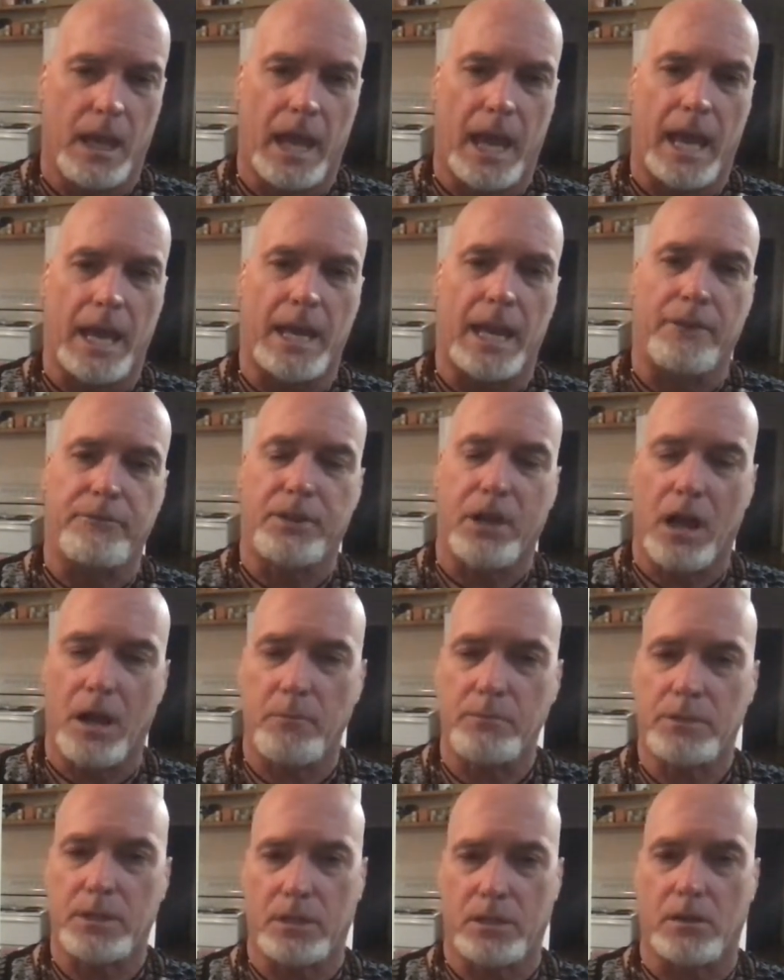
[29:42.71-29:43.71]
And I've
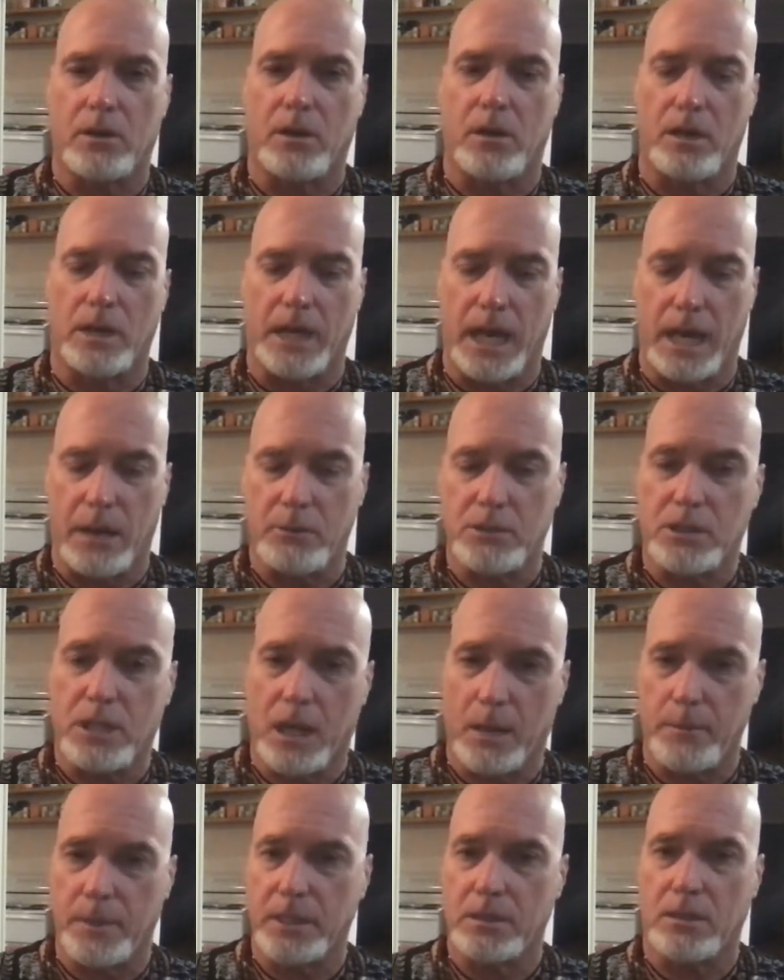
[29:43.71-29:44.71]
come to learn, and I was
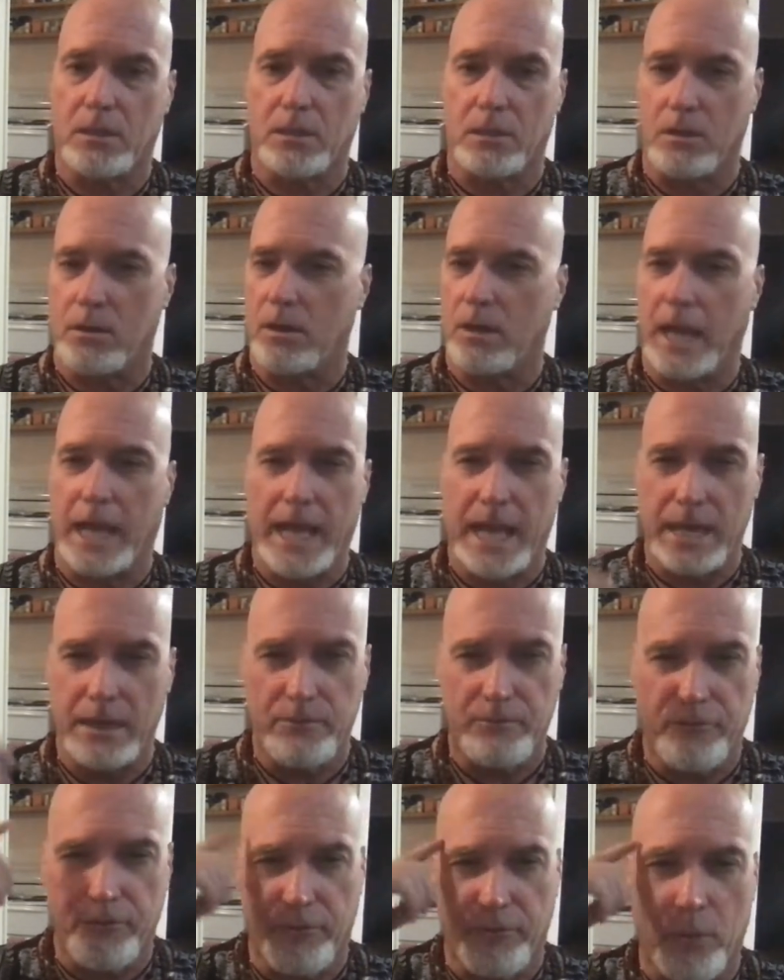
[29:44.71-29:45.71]
coming to learn, I
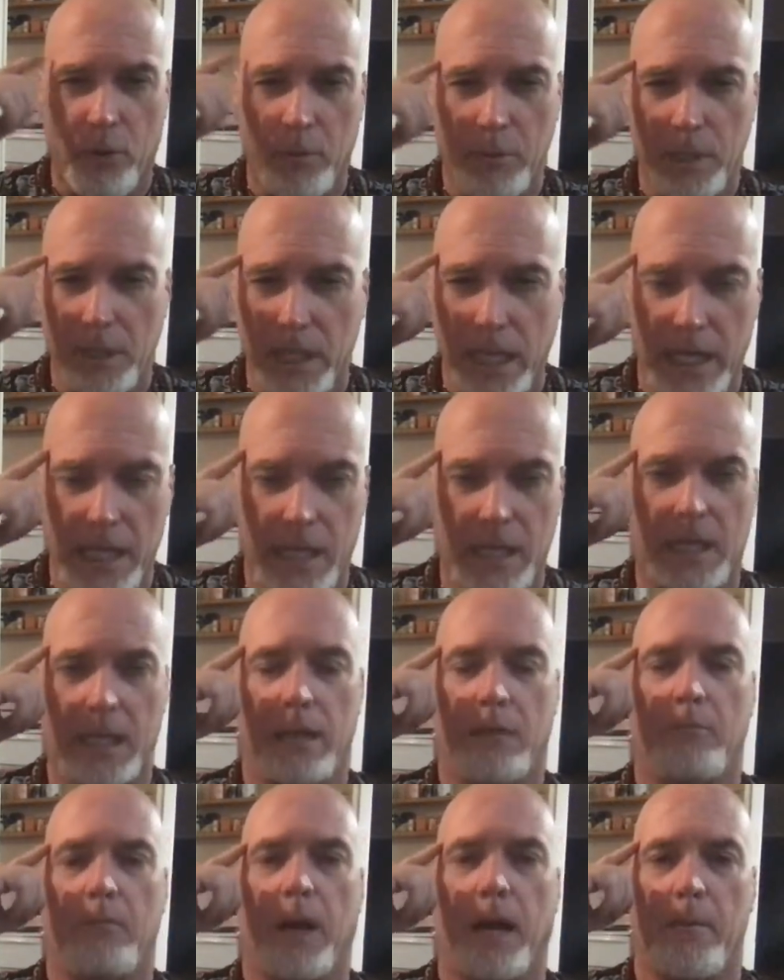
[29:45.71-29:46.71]
hadn't formulated it
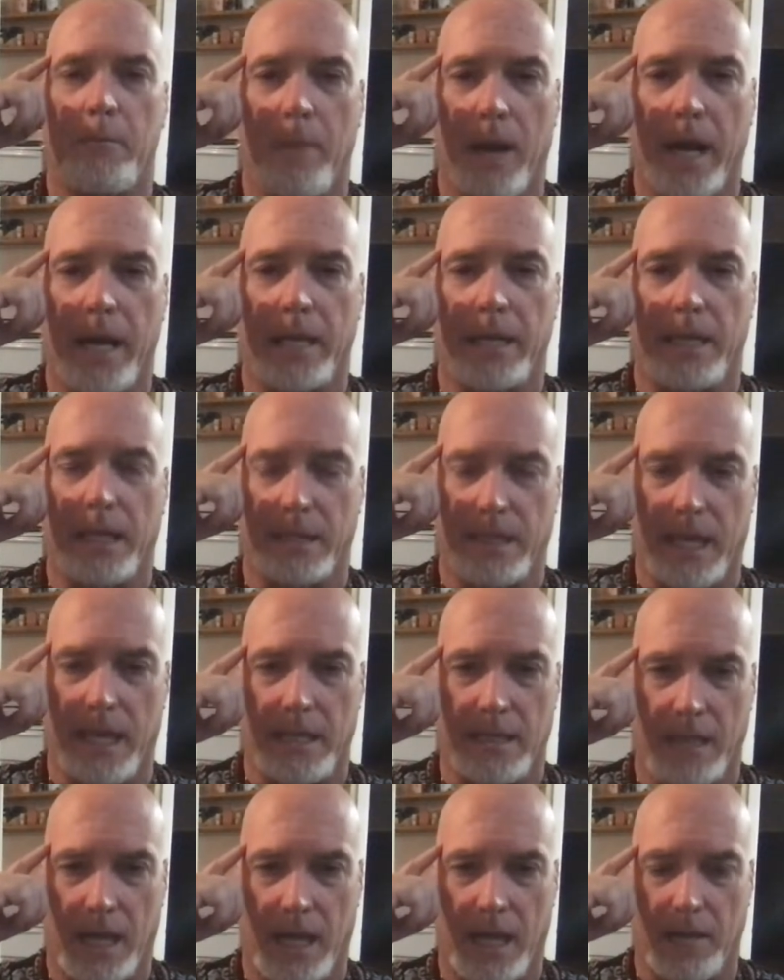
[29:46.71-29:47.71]
in my mind at
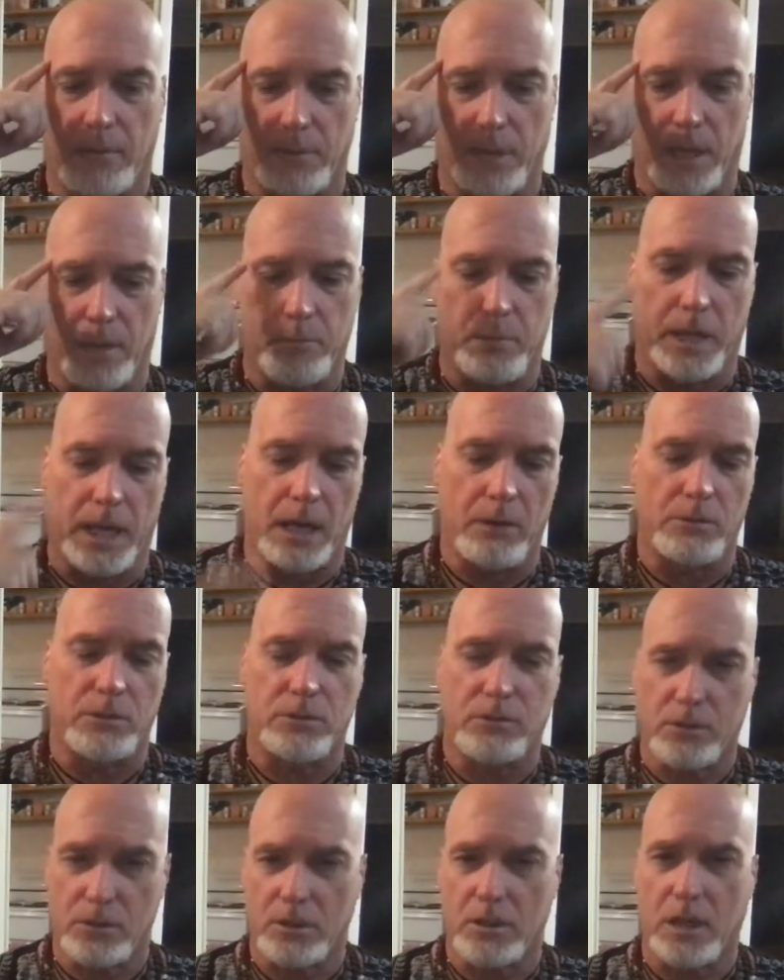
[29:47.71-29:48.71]
that time yet, but I
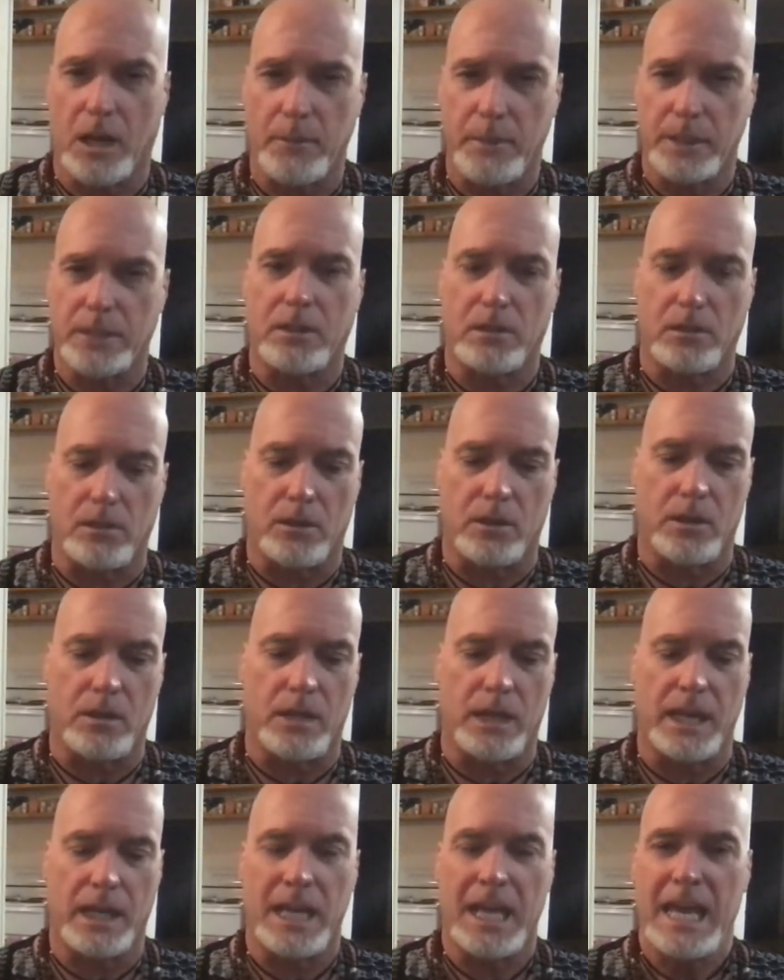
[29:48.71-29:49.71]
was coming to learn
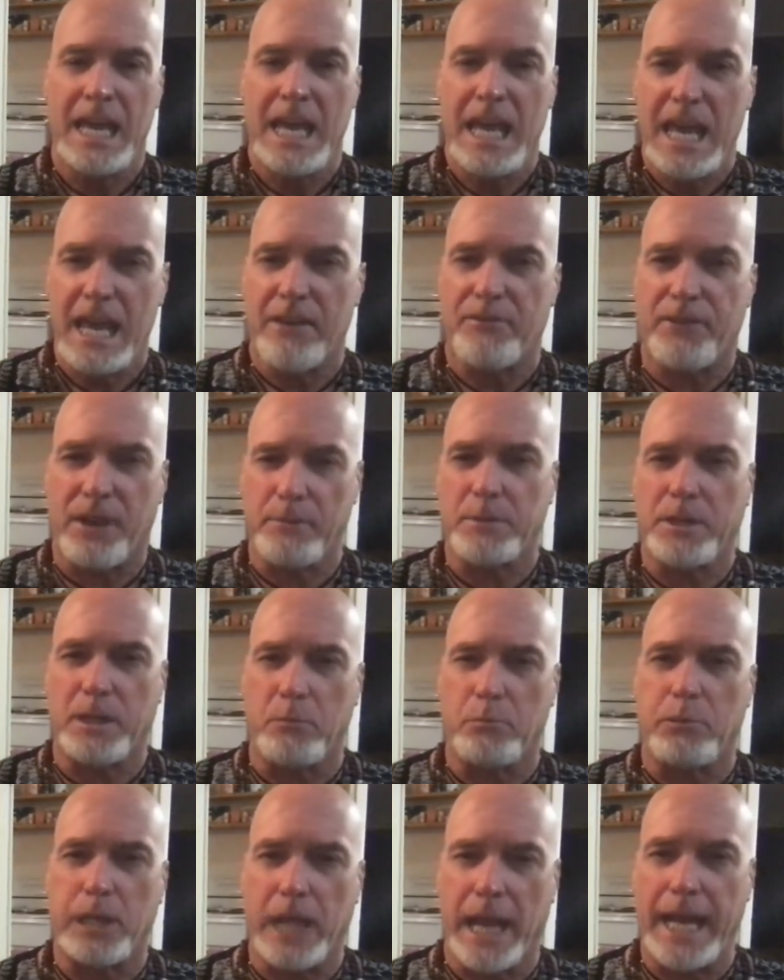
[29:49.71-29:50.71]
that if I'm
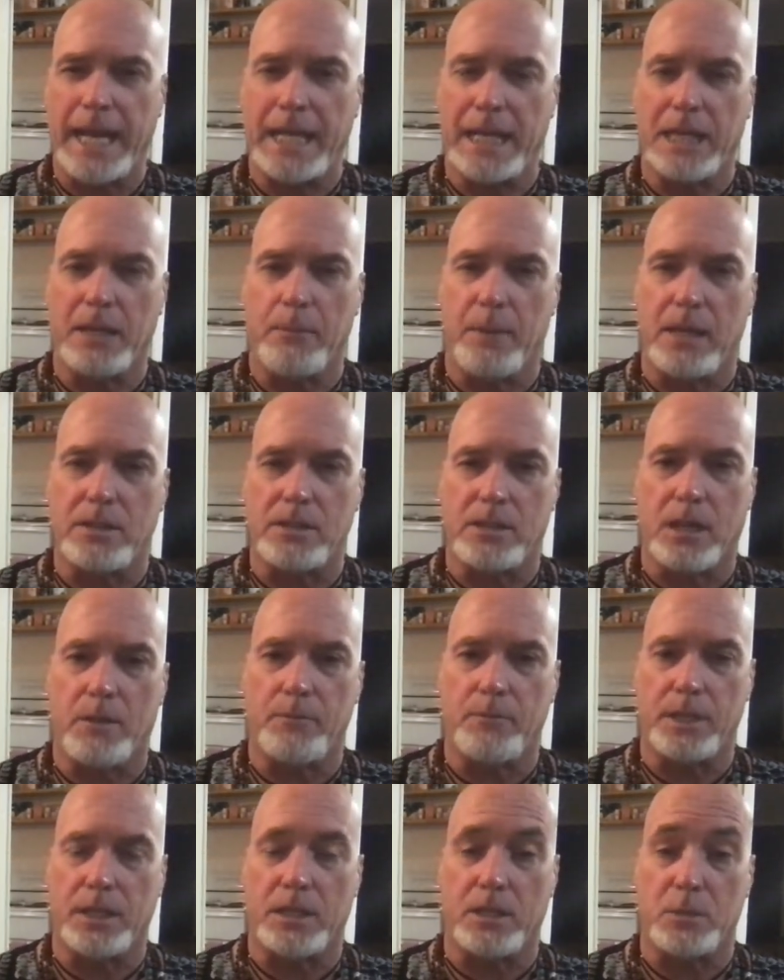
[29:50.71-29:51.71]
complaining about
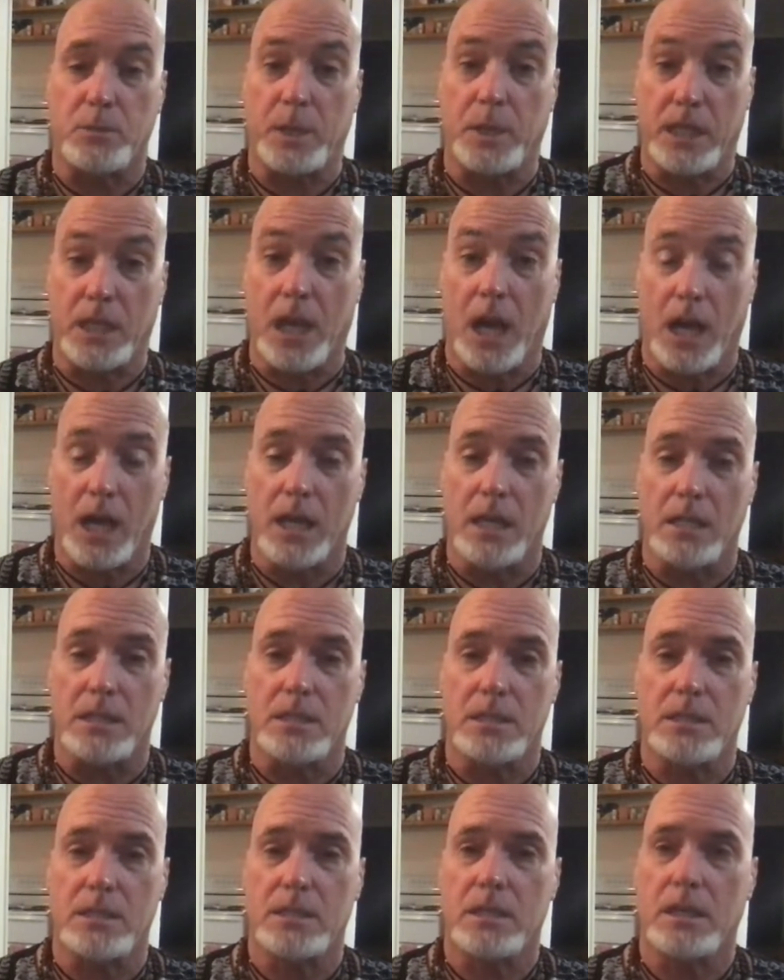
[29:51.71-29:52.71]
something, it's
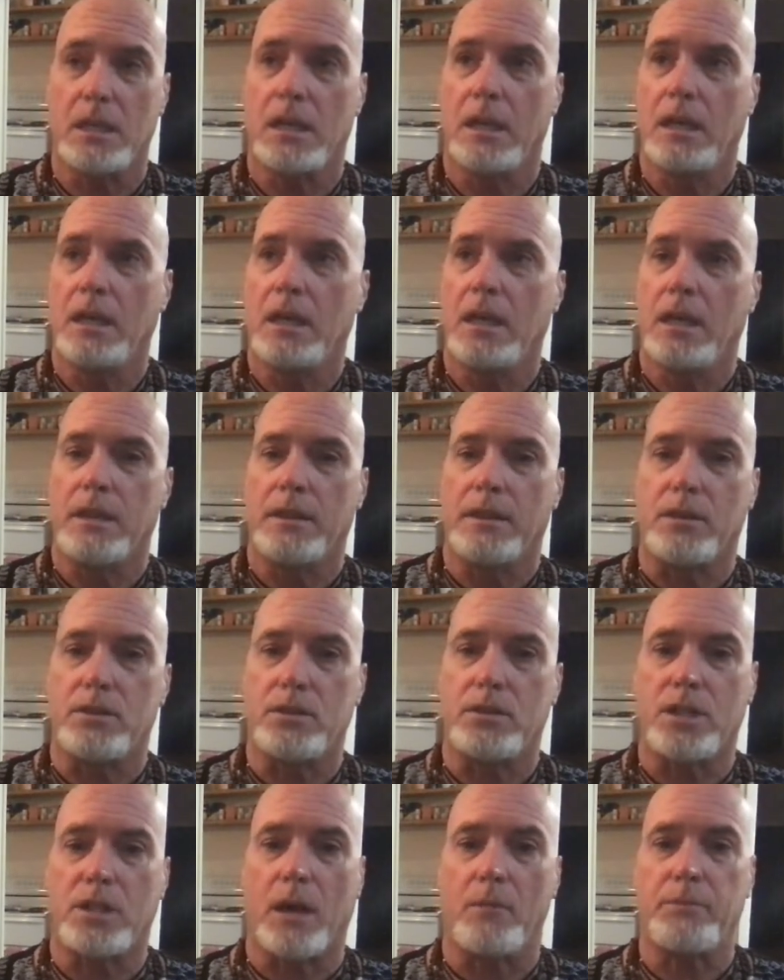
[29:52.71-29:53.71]
because
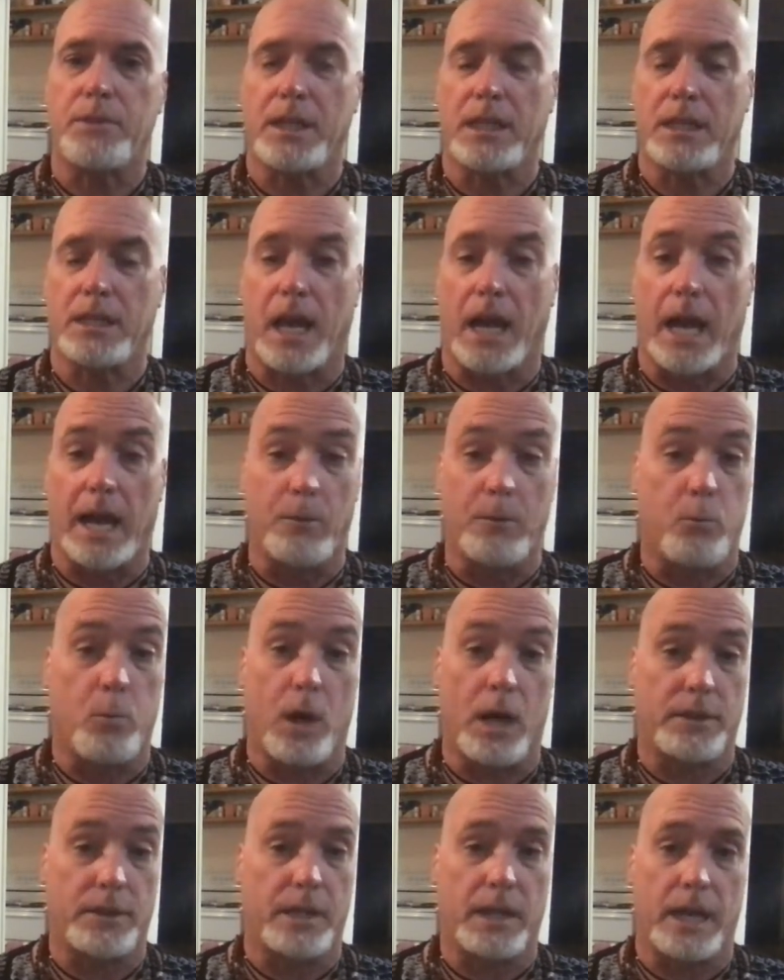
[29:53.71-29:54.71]
there's something that I
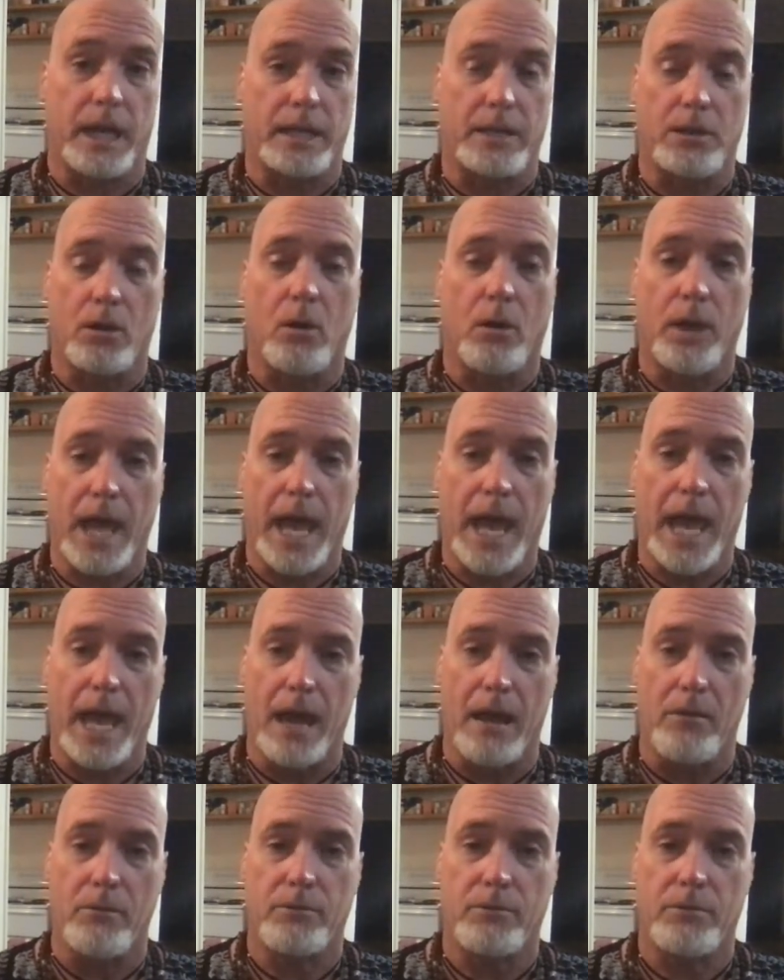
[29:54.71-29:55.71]
want that I don't
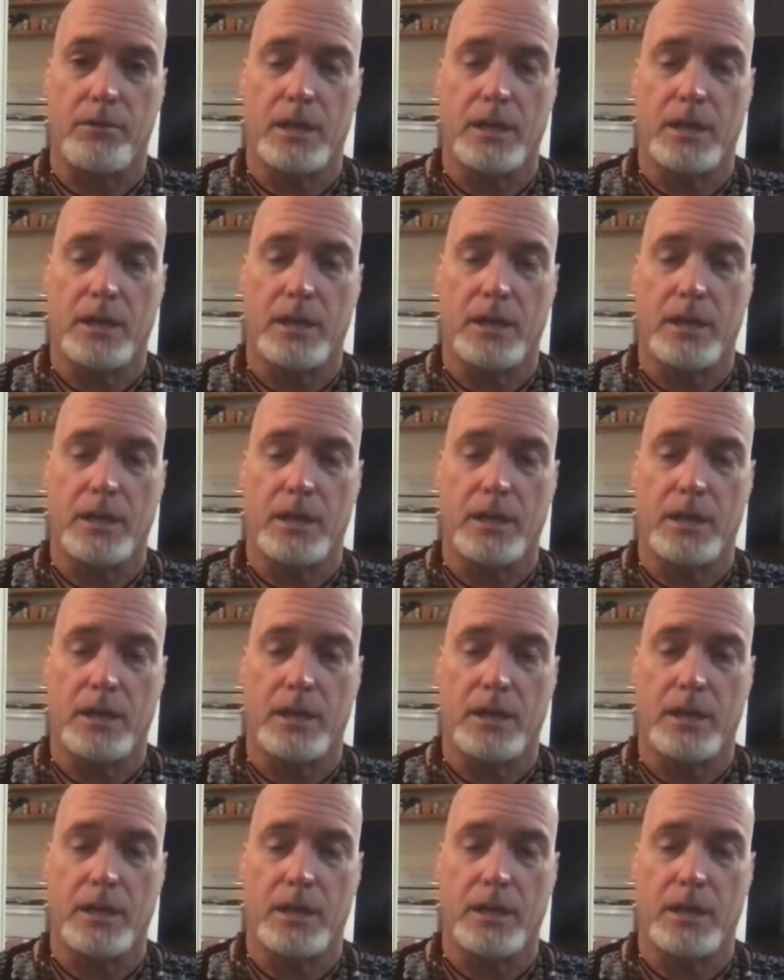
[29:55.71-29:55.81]
have.